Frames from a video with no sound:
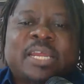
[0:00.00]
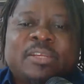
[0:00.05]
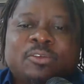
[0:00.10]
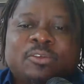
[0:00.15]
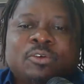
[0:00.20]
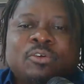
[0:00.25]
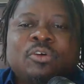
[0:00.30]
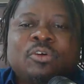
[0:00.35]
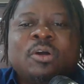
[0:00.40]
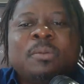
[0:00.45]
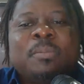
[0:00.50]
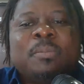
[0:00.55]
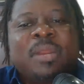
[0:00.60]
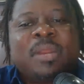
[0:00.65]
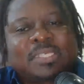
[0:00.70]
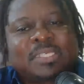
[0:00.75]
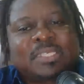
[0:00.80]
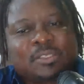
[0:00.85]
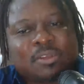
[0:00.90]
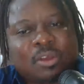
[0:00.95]
But
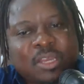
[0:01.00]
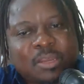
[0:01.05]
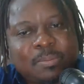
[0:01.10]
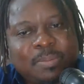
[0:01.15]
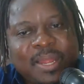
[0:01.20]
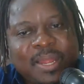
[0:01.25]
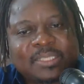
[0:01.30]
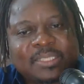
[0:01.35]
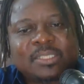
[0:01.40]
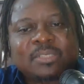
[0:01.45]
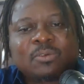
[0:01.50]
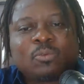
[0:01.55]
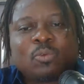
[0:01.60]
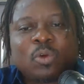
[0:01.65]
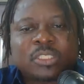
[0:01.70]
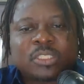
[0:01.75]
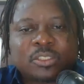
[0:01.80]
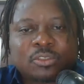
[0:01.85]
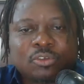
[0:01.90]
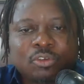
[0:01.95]
let's talk about
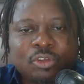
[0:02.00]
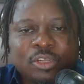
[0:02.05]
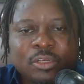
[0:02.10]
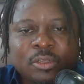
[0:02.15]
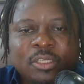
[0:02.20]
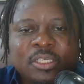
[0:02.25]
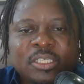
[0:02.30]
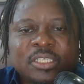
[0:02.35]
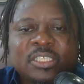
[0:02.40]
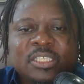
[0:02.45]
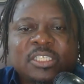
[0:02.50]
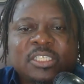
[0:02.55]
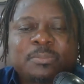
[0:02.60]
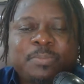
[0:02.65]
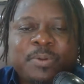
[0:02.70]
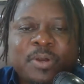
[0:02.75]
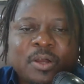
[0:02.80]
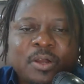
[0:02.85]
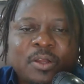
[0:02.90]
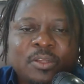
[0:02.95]
what is going on in
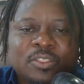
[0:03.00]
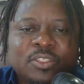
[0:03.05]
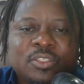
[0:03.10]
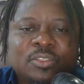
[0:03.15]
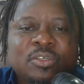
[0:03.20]
Spurs.